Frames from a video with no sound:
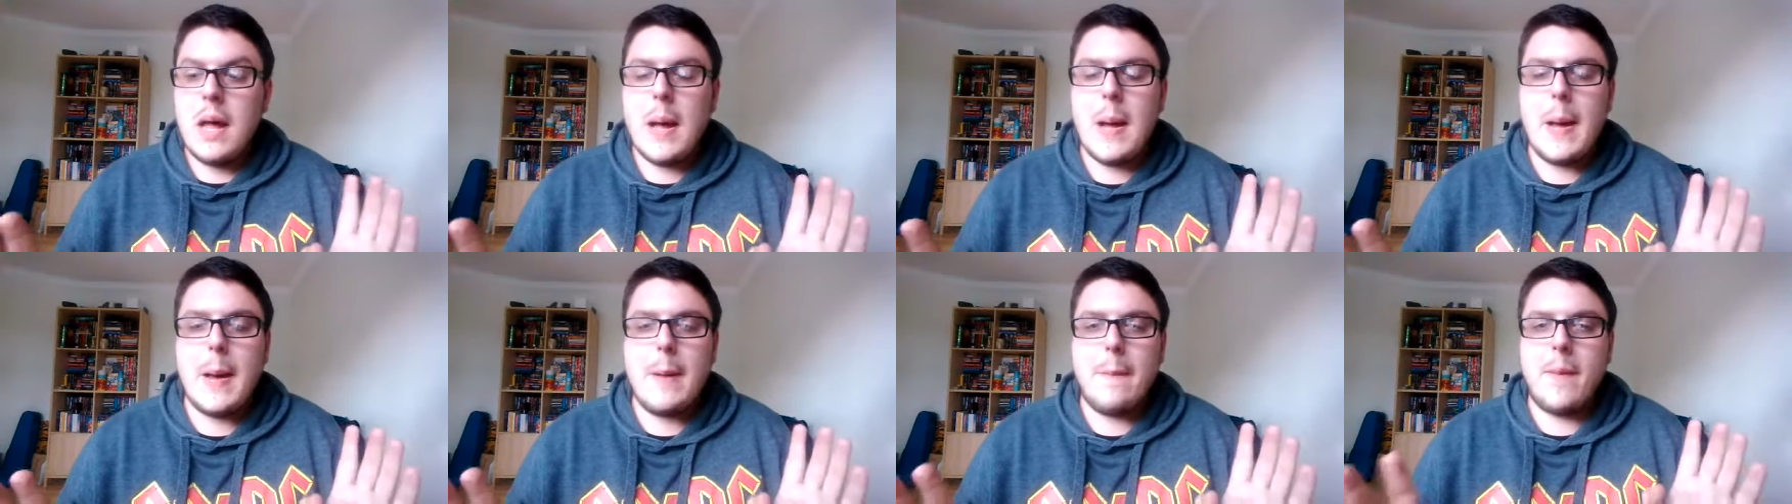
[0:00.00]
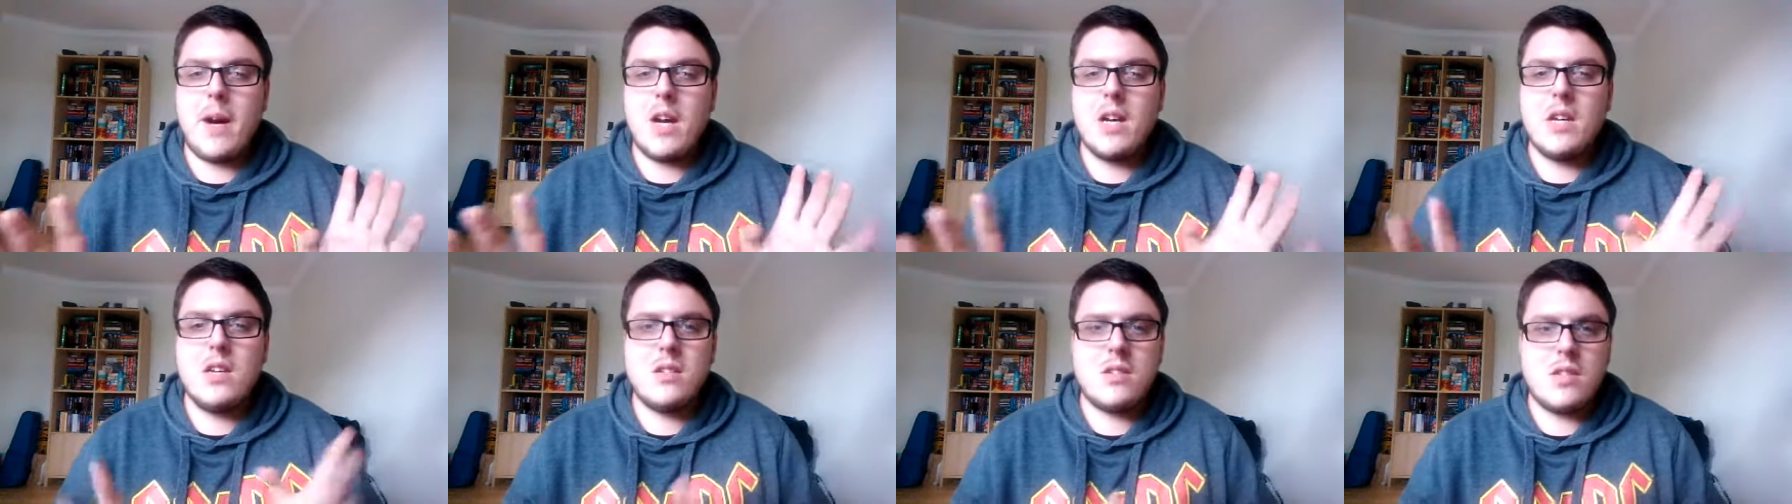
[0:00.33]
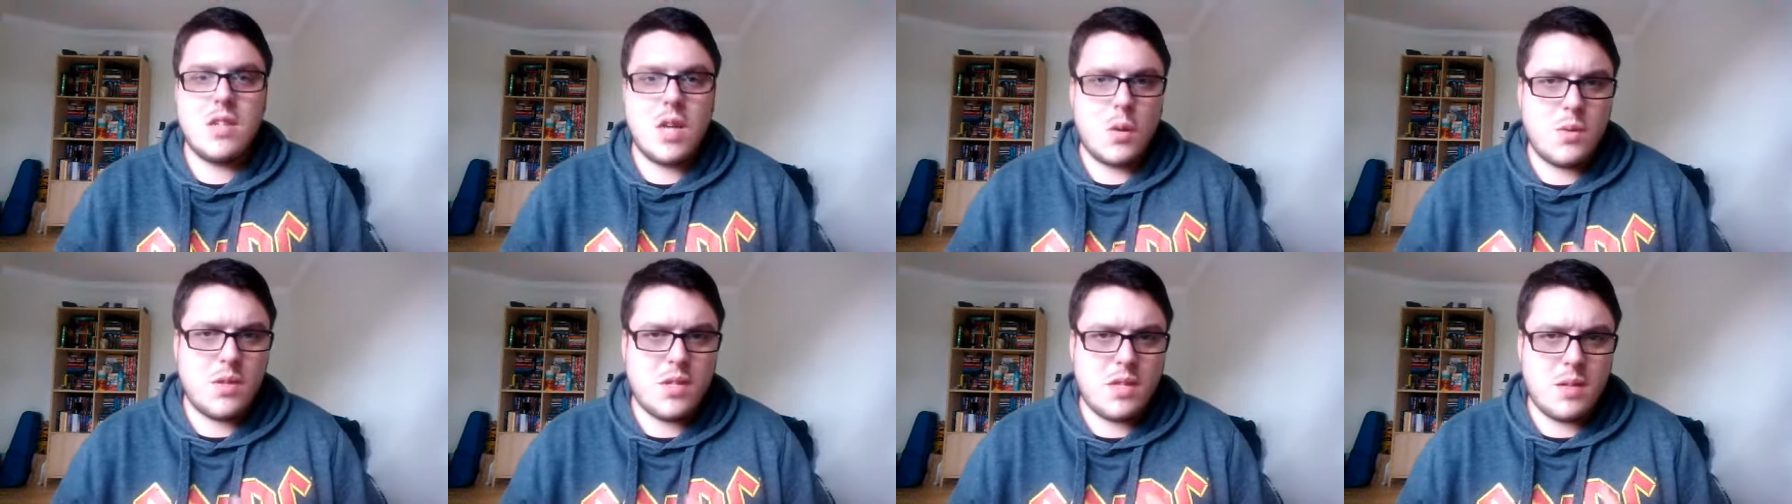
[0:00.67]
um, I'm going to
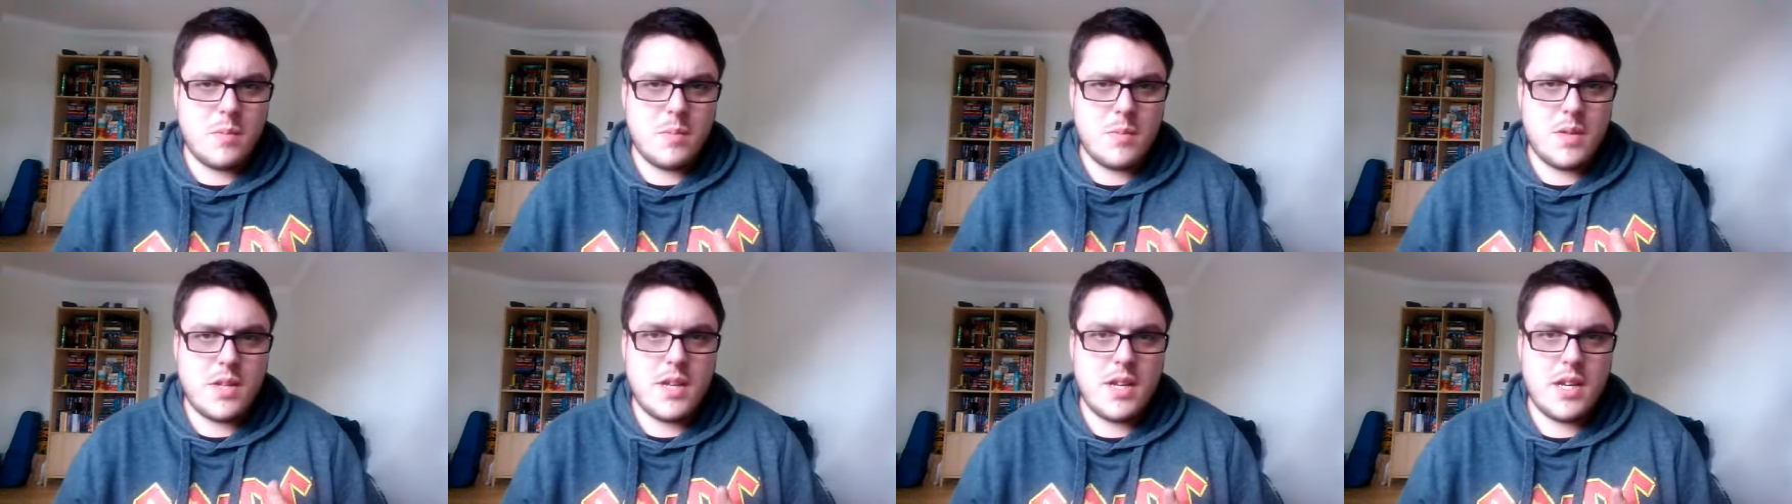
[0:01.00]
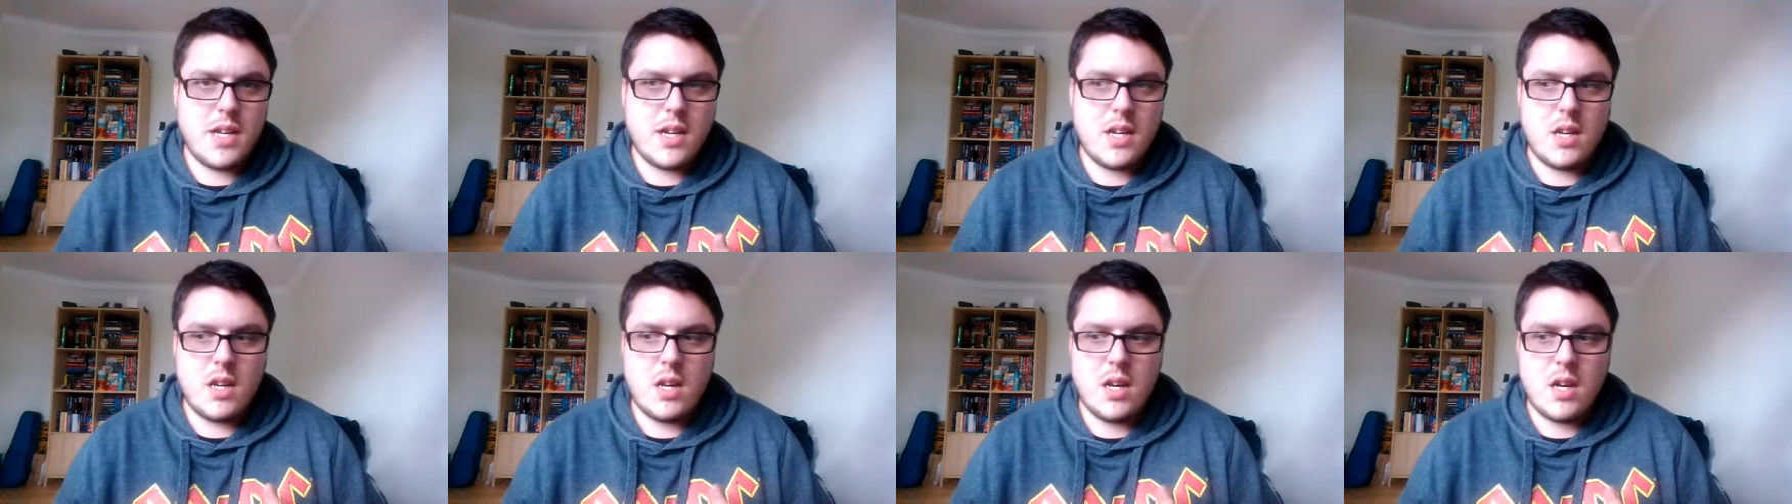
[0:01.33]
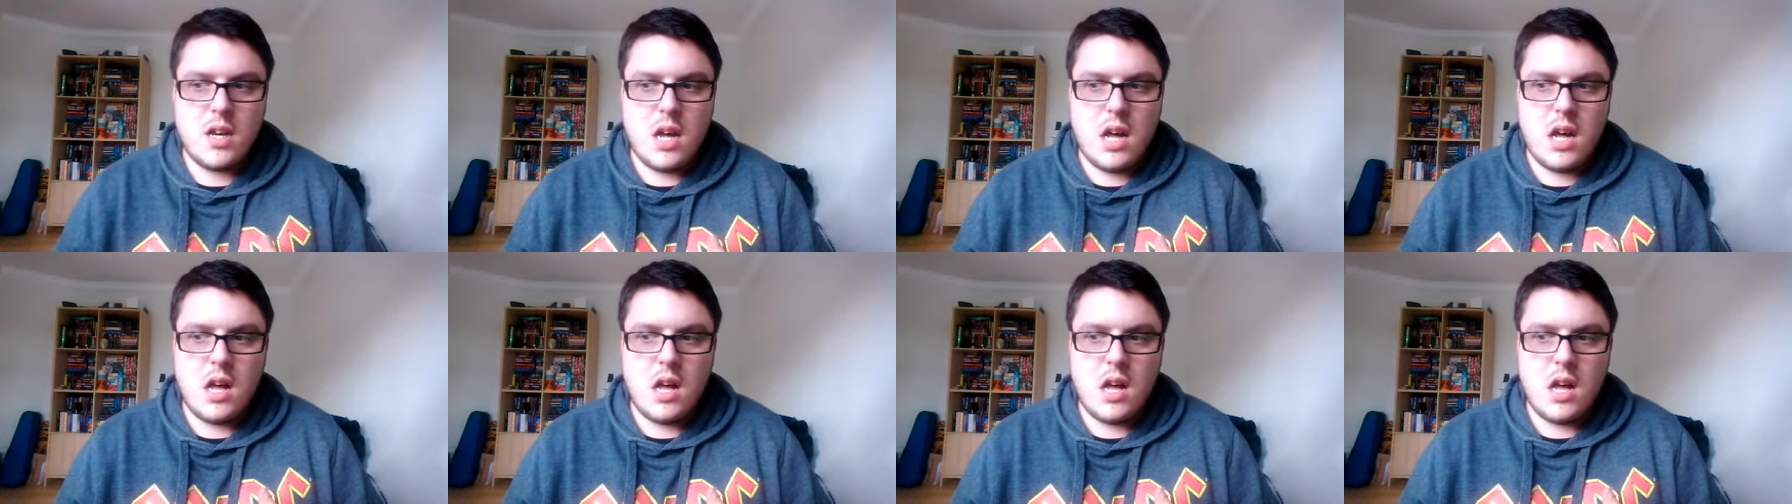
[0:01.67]
start with something